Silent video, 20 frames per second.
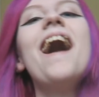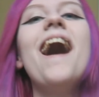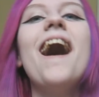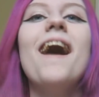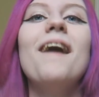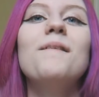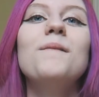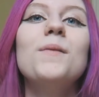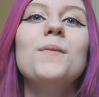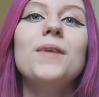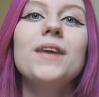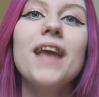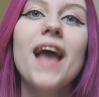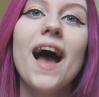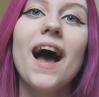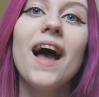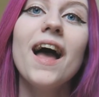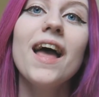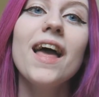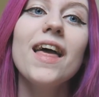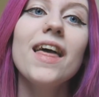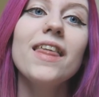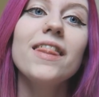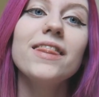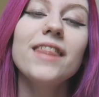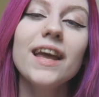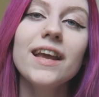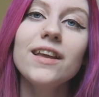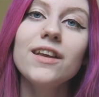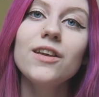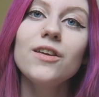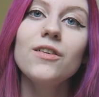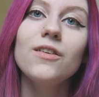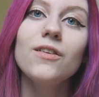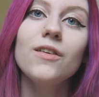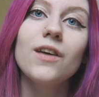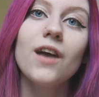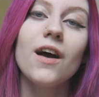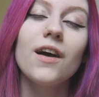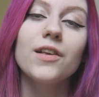But yeah, thank
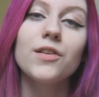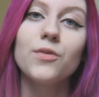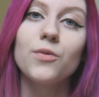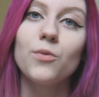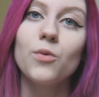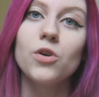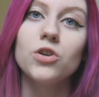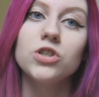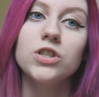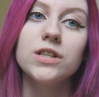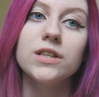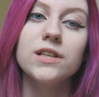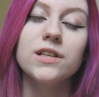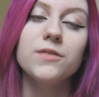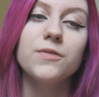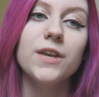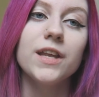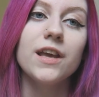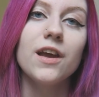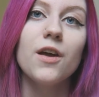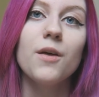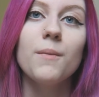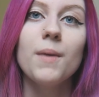you guys for watching this video.